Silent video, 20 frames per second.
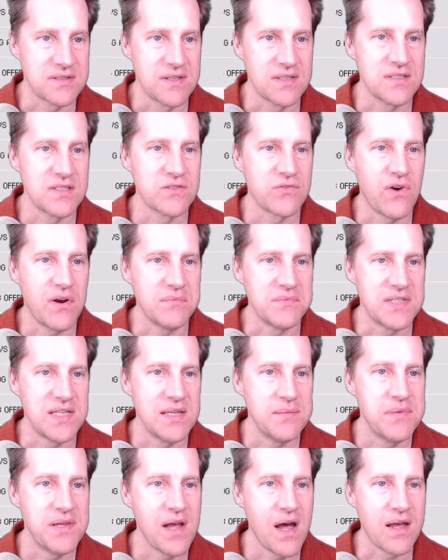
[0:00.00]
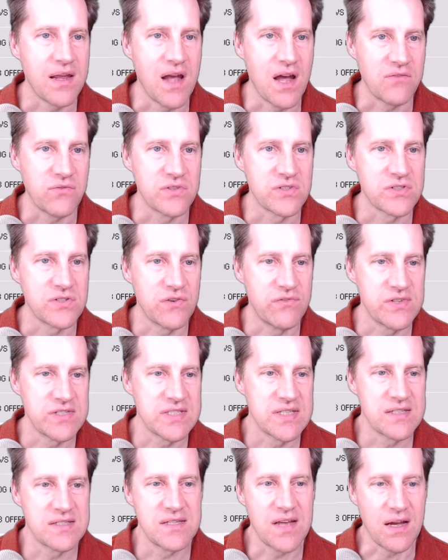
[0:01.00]
This is from
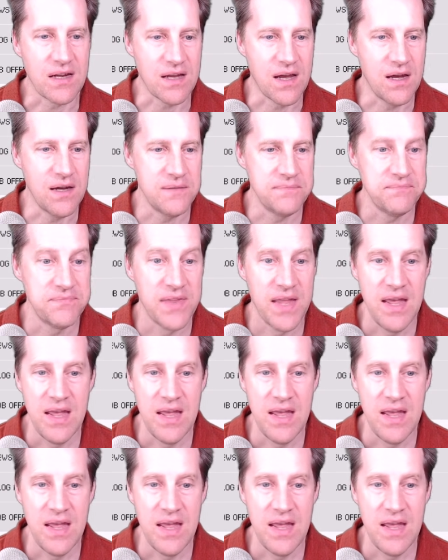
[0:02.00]
dbi-services.com,